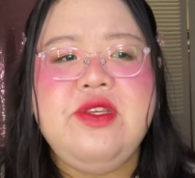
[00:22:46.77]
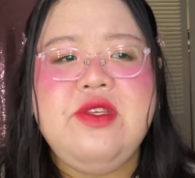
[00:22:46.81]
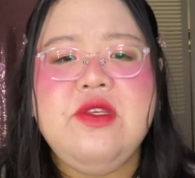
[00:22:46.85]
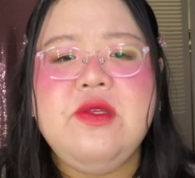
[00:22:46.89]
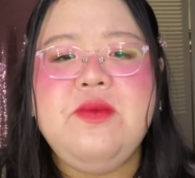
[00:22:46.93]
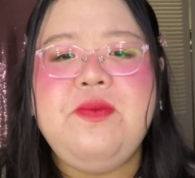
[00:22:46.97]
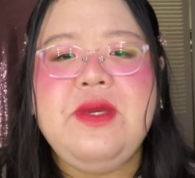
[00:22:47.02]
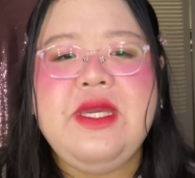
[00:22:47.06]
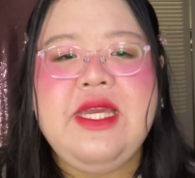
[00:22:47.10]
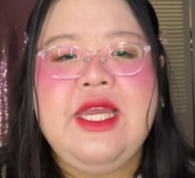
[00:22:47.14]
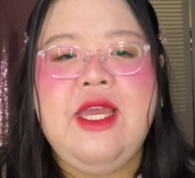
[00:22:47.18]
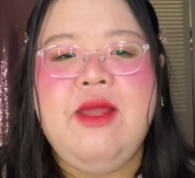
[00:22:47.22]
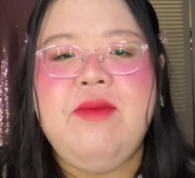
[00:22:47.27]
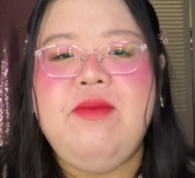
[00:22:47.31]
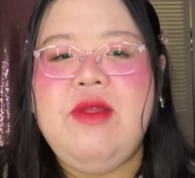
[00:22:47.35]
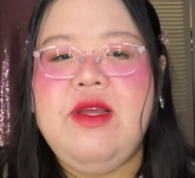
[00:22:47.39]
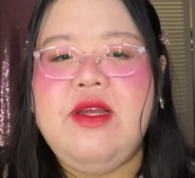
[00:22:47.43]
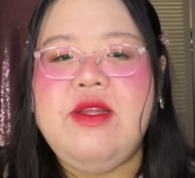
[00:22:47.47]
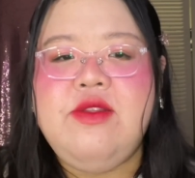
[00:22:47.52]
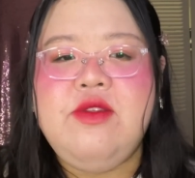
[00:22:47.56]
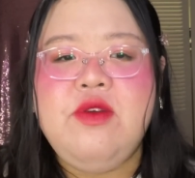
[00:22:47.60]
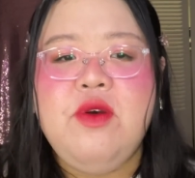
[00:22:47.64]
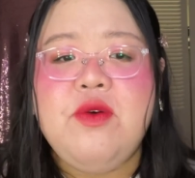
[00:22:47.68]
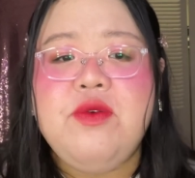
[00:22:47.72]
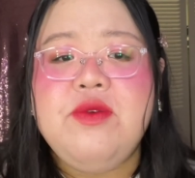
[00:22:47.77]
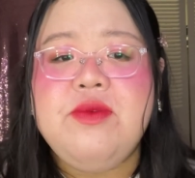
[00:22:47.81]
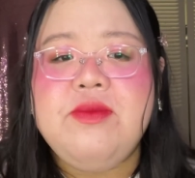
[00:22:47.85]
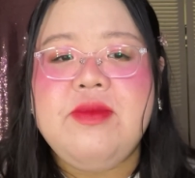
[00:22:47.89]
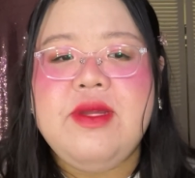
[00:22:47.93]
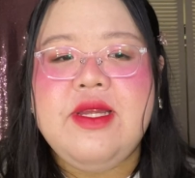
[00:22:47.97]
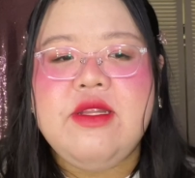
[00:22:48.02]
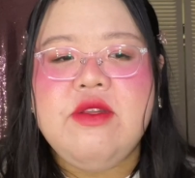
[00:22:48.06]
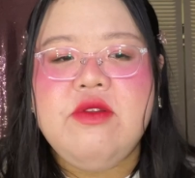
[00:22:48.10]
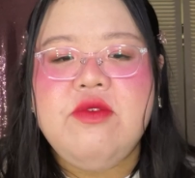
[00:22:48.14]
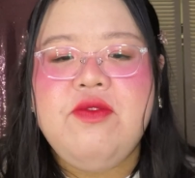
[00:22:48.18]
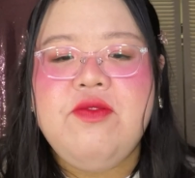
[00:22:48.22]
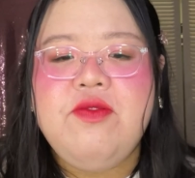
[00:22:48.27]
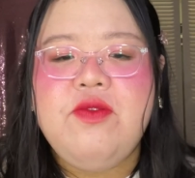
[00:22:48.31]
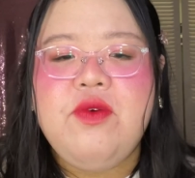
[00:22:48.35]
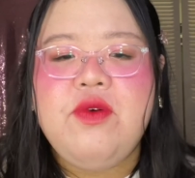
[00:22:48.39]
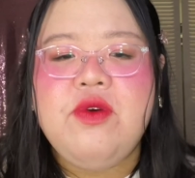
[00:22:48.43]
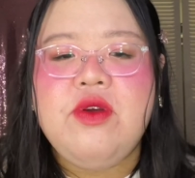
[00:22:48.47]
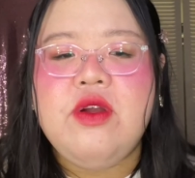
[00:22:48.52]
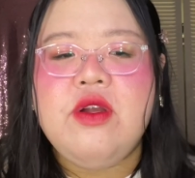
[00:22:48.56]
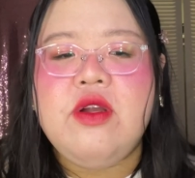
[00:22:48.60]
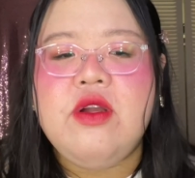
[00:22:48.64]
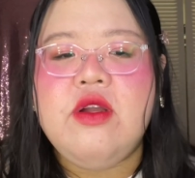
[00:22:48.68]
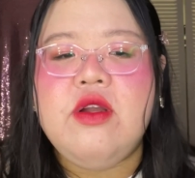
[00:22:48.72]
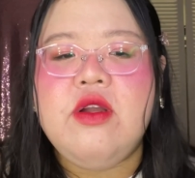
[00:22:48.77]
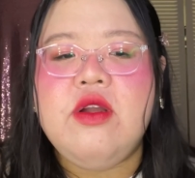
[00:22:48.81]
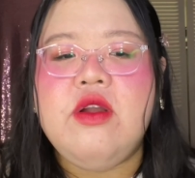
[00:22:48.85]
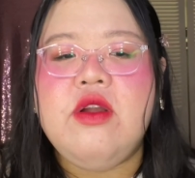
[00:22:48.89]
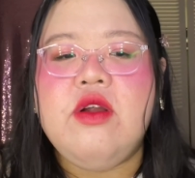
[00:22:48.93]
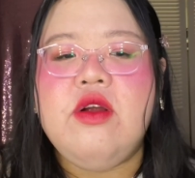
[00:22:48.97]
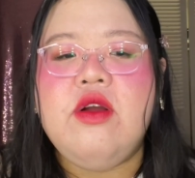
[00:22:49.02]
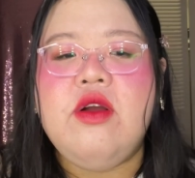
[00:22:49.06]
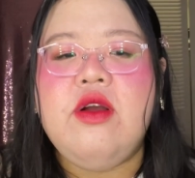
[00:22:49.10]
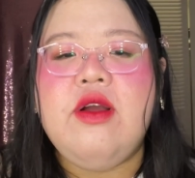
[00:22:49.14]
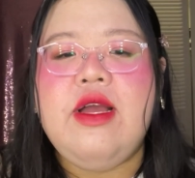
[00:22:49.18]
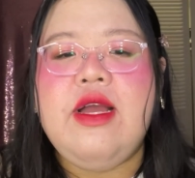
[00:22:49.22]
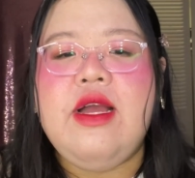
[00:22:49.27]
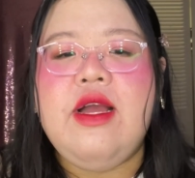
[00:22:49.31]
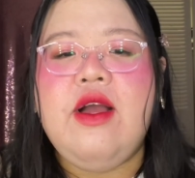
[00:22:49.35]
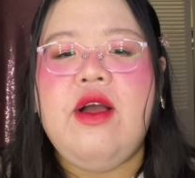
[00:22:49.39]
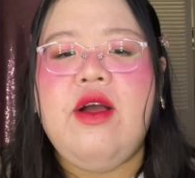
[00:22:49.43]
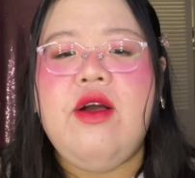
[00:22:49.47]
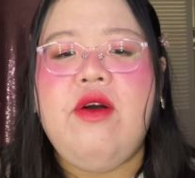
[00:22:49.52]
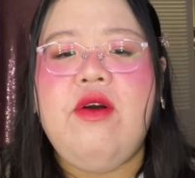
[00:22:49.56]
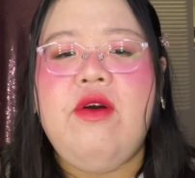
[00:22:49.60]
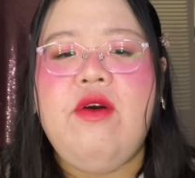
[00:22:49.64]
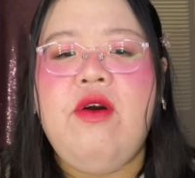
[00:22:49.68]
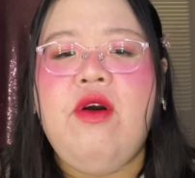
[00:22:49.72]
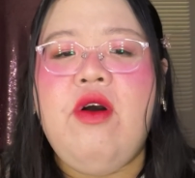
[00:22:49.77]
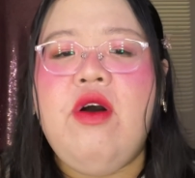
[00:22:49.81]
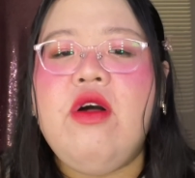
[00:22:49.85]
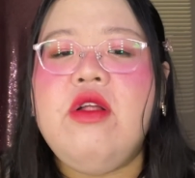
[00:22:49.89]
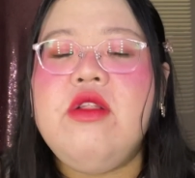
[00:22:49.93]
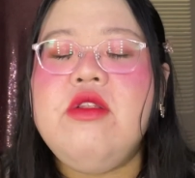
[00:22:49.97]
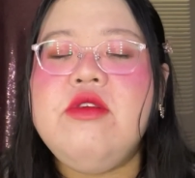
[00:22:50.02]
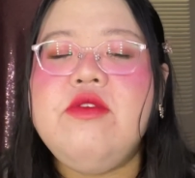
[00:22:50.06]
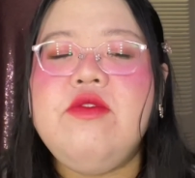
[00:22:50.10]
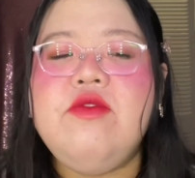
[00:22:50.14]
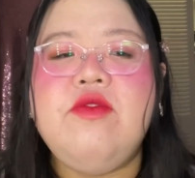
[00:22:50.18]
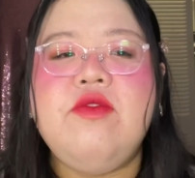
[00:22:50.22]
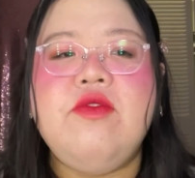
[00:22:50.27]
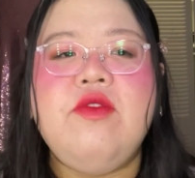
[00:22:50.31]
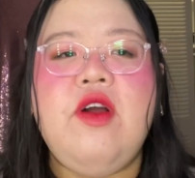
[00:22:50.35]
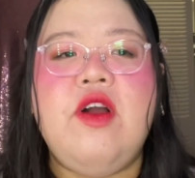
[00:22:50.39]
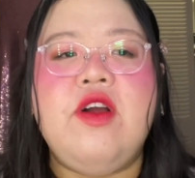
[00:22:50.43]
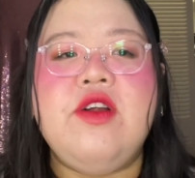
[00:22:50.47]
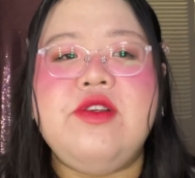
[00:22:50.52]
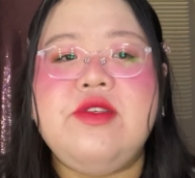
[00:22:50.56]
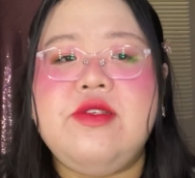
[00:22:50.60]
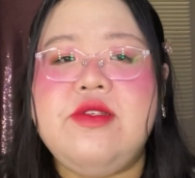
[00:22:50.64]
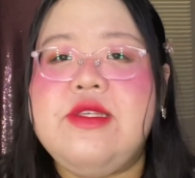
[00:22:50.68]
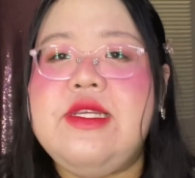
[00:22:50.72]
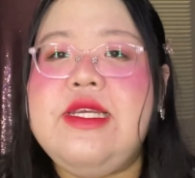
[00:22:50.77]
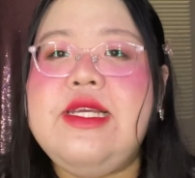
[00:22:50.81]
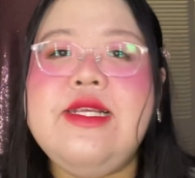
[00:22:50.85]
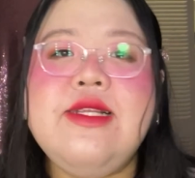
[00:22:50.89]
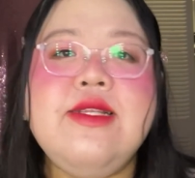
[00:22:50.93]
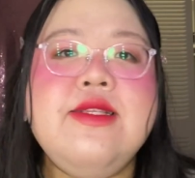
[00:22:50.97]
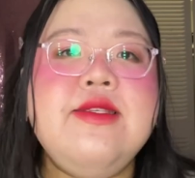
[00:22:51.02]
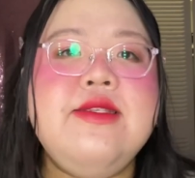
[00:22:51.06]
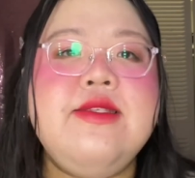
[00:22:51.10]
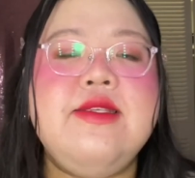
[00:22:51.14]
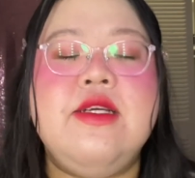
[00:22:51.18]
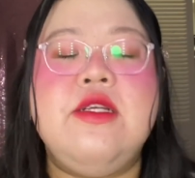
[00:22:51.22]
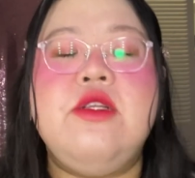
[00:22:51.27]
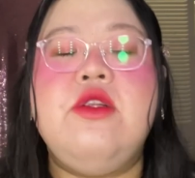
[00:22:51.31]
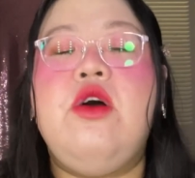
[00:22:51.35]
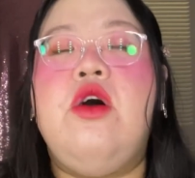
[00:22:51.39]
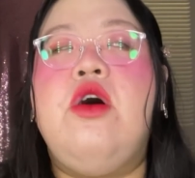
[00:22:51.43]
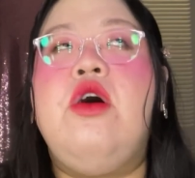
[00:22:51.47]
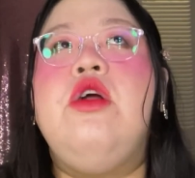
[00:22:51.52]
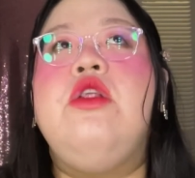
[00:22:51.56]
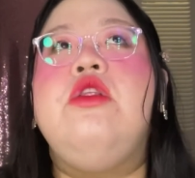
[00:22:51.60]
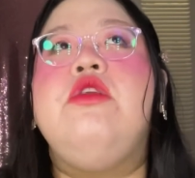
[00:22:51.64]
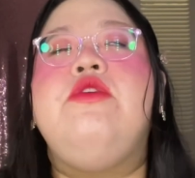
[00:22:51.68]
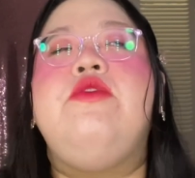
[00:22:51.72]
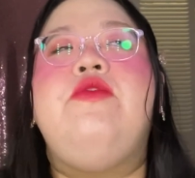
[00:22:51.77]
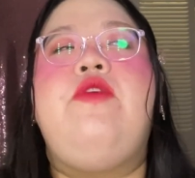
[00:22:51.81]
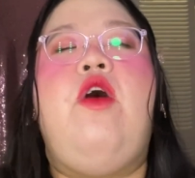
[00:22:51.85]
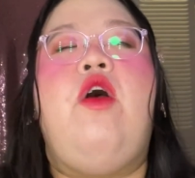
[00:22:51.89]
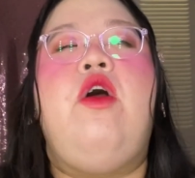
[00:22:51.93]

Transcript: became the atonement for all of our sins and all of